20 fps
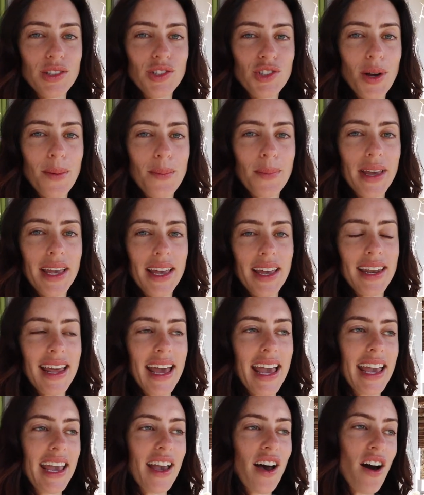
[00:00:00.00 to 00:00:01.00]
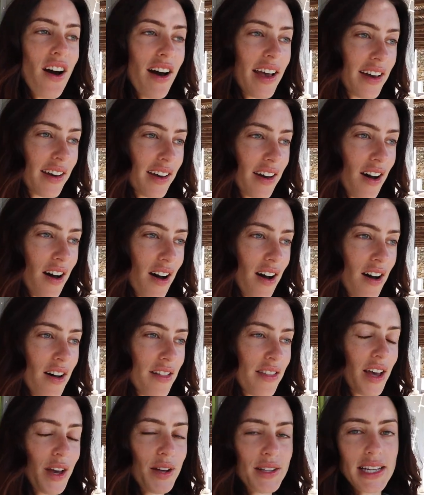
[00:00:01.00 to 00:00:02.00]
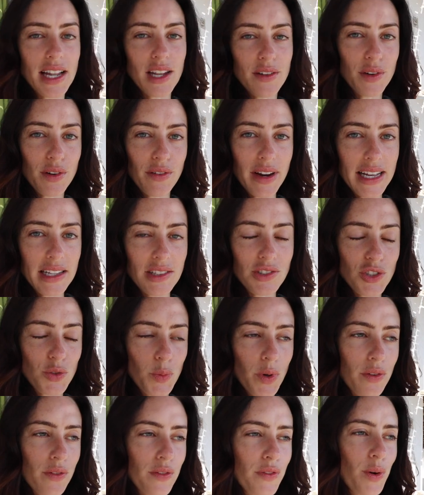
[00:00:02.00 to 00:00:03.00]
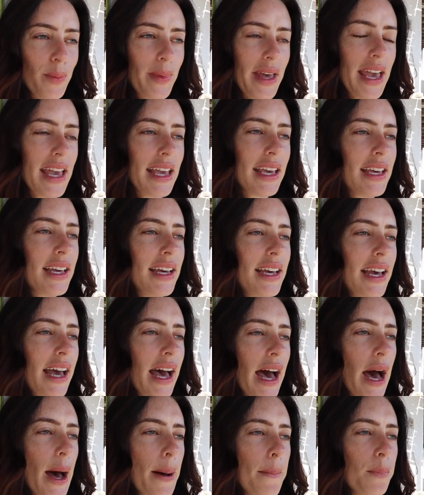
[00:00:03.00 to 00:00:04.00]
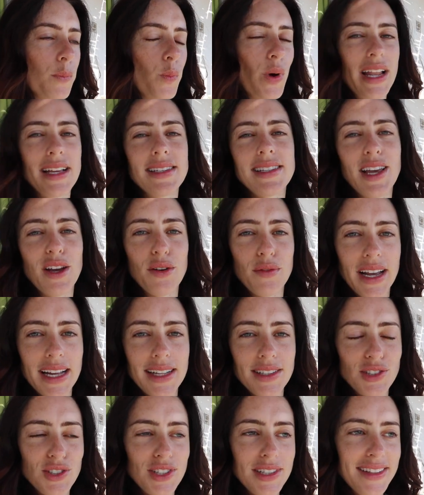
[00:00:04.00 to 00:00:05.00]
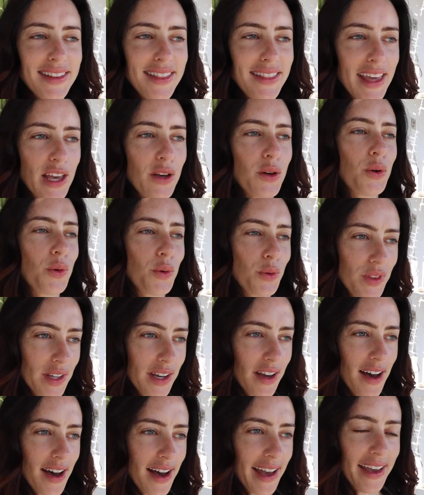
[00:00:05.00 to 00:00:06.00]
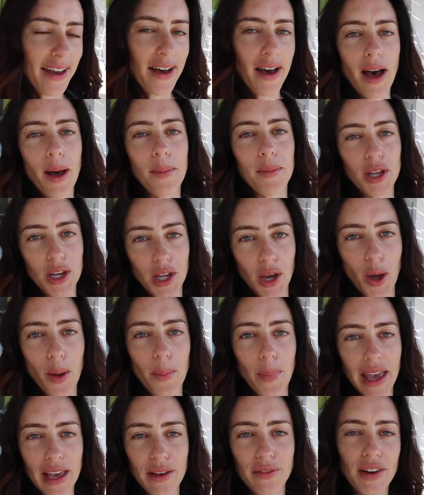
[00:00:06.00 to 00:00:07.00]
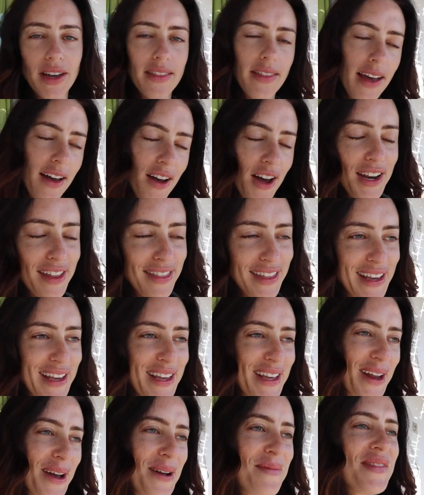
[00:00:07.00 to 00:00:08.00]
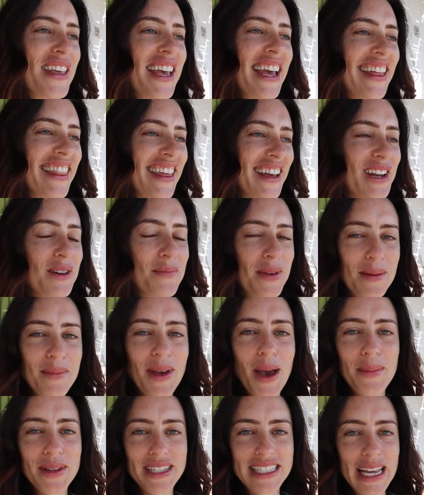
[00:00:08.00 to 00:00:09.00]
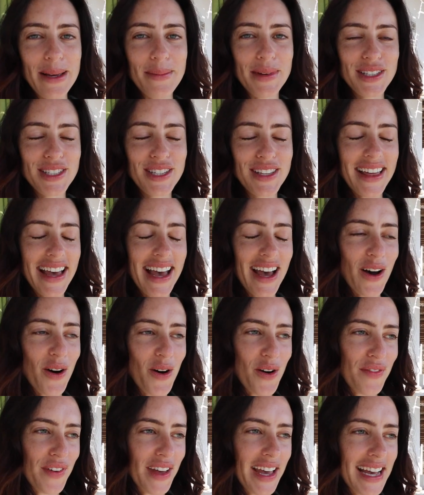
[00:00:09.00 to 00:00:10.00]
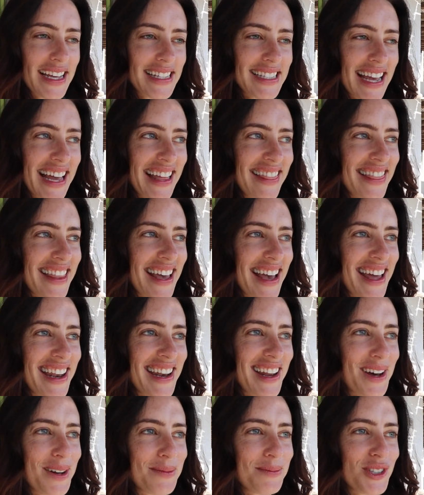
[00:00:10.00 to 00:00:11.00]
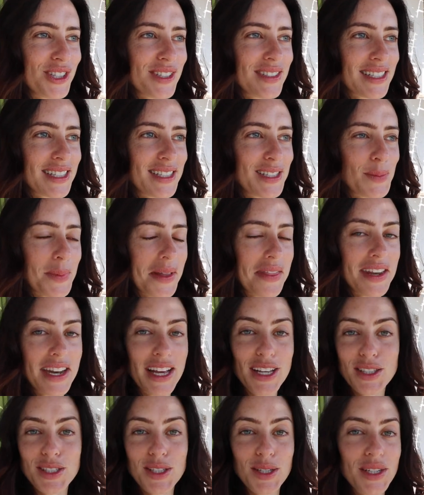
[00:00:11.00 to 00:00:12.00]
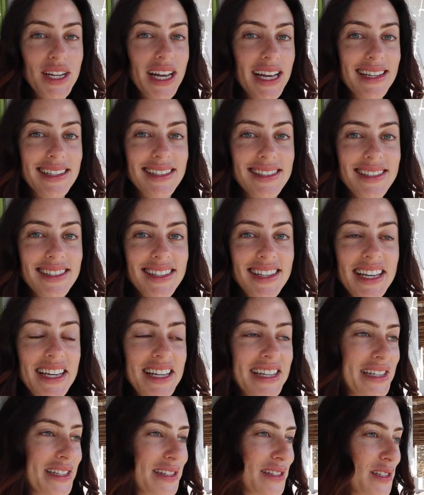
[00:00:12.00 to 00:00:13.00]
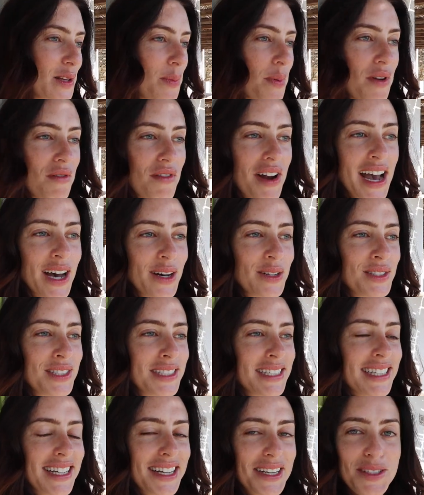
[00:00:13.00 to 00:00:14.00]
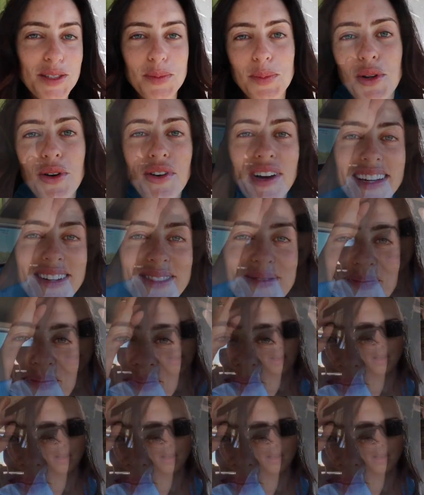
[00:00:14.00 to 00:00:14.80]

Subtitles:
and jump in a hire car. The hotel have arranged one for me. Well, I say arranged, they called the guy. I'm gonna go and pay for it, that kind of thing, you know. They're gonna pick me up and take me to their office, and then I'm just gonna spend the next 2 days zipping around exploring.